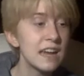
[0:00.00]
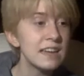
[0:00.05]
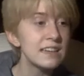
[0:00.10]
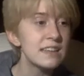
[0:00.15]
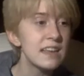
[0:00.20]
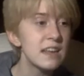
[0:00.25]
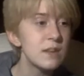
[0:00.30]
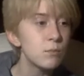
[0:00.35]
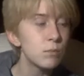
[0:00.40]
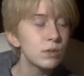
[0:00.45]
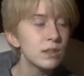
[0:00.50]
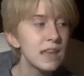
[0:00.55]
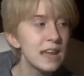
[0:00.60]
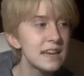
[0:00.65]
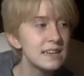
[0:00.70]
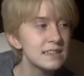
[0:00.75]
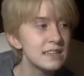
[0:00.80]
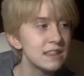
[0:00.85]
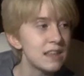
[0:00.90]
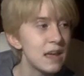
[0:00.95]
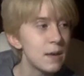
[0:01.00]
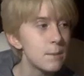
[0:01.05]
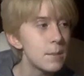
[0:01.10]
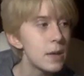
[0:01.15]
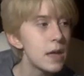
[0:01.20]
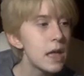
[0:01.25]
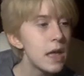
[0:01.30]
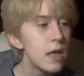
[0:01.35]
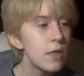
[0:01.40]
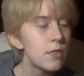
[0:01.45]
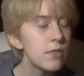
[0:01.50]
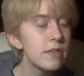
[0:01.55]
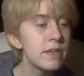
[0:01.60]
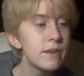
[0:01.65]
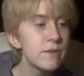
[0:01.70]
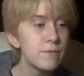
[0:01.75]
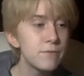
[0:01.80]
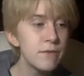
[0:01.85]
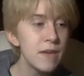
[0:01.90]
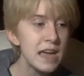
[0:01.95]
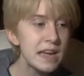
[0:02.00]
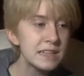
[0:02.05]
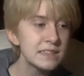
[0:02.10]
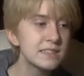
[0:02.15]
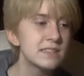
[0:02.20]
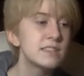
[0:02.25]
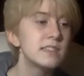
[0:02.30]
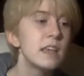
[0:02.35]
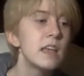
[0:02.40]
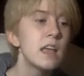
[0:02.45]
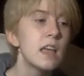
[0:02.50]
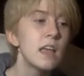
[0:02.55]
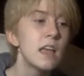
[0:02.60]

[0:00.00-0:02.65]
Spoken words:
I did relate to them. The effects,